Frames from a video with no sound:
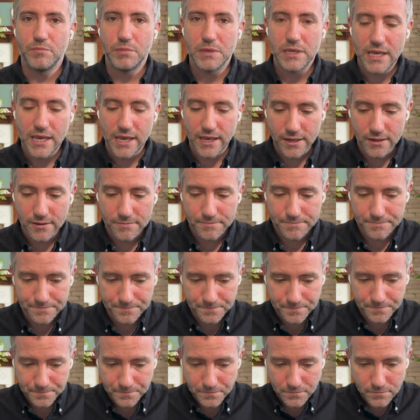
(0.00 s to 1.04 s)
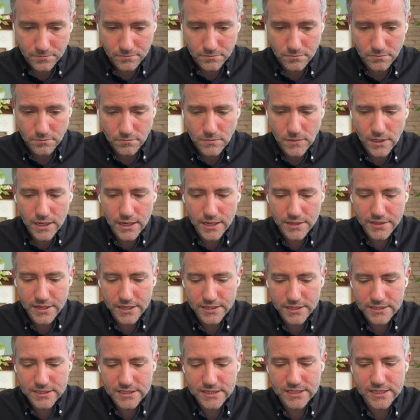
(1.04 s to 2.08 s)
being, and
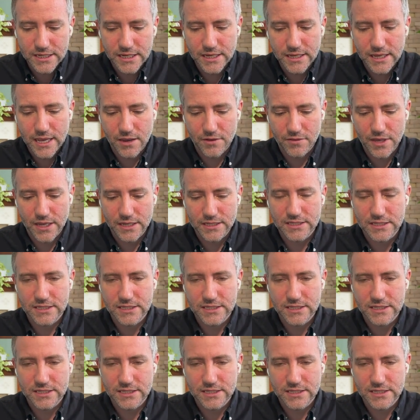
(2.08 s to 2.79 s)
then seeing how that